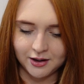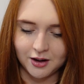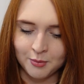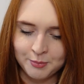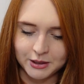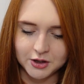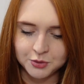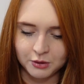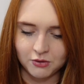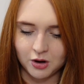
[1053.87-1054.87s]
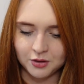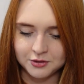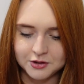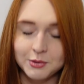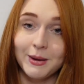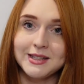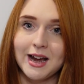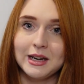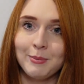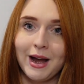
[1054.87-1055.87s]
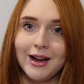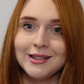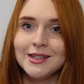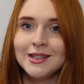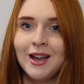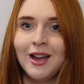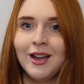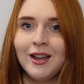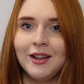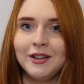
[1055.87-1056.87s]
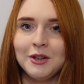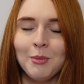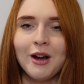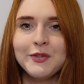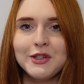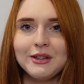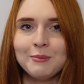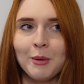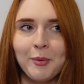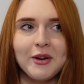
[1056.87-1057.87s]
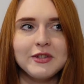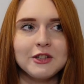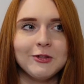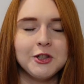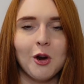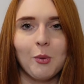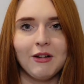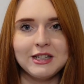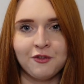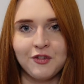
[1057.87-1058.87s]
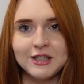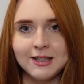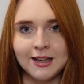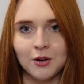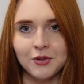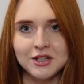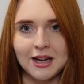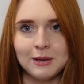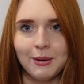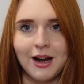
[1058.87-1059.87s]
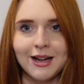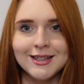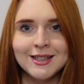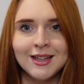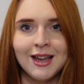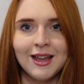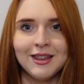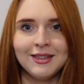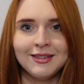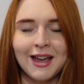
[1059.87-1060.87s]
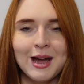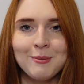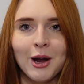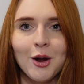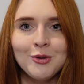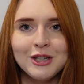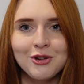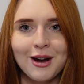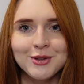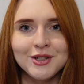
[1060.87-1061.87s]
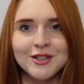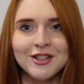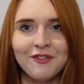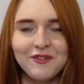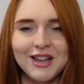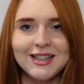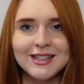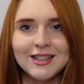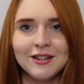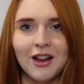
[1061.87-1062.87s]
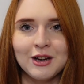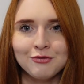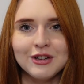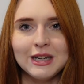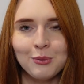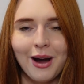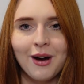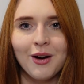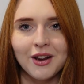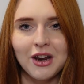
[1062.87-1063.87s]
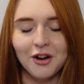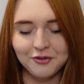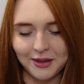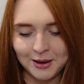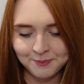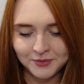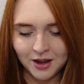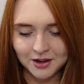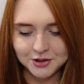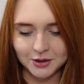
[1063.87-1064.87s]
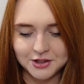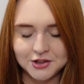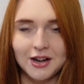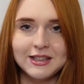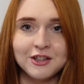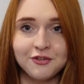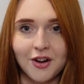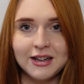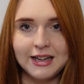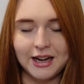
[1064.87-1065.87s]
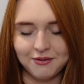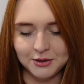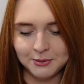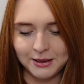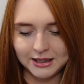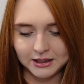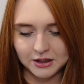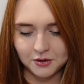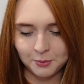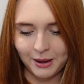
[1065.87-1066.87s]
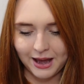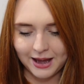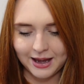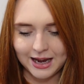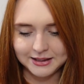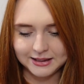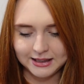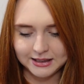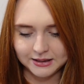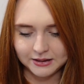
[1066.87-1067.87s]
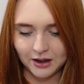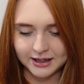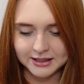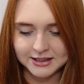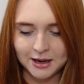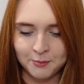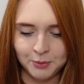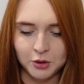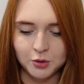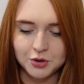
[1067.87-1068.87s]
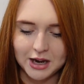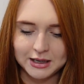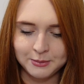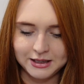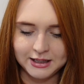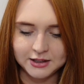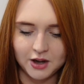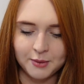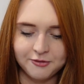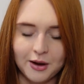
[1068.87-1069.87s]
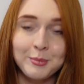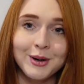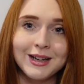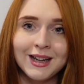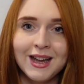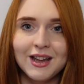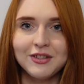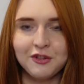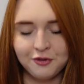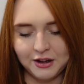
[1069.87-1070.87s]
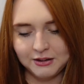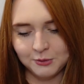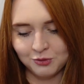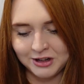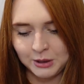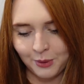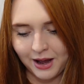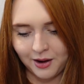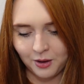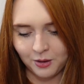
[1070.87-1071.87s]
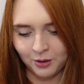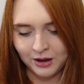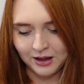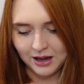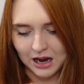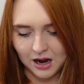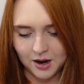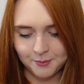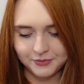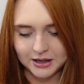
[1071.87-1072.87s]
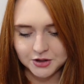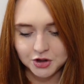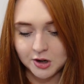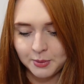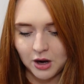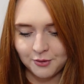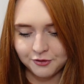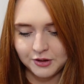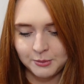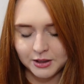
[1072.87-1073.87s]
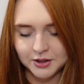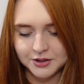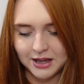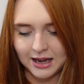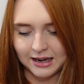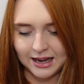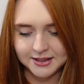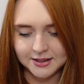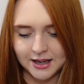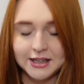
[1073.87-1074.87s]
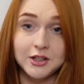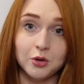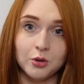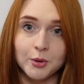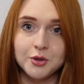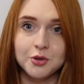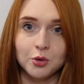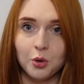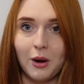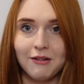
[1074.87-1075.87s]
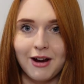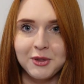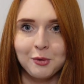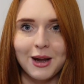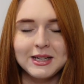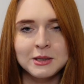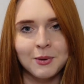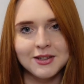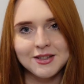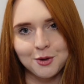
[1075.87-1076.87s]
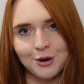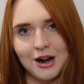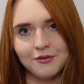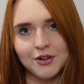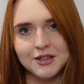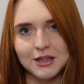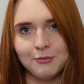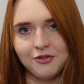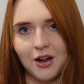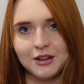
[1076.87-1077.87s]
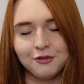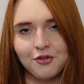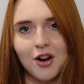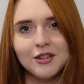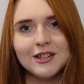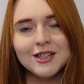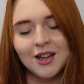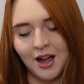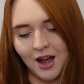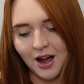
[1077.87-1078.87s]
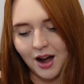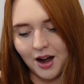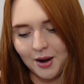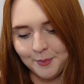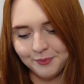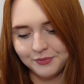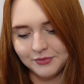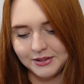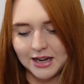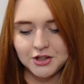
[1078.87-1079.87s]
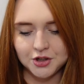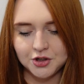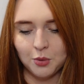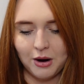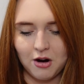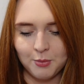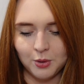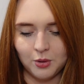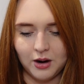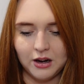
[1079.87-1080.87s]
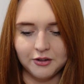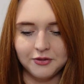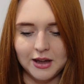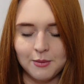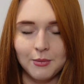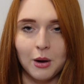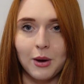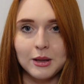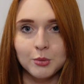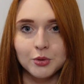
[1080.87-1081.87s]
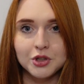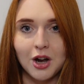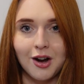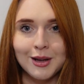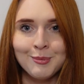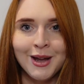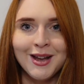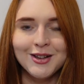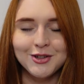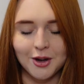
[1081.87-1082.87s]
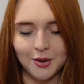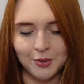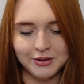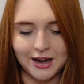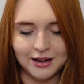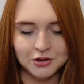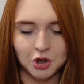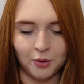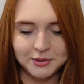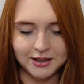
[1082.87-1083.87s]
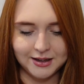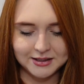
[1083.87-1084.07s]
up because we're on to my Dani pants. You might have seen my previous video where I did fitting on the Dani pants. They're my only trousers that fits like really well and I love them. So I decided to finally get around to making another pair, and in like a blue denim-y type fabric. They fit really well. They're super comfy because they're elasticated almost all the way around the waist, but they still have a zip fly at the front. They're just so wearable. I love them. I wear them all the time. So yeah, top tier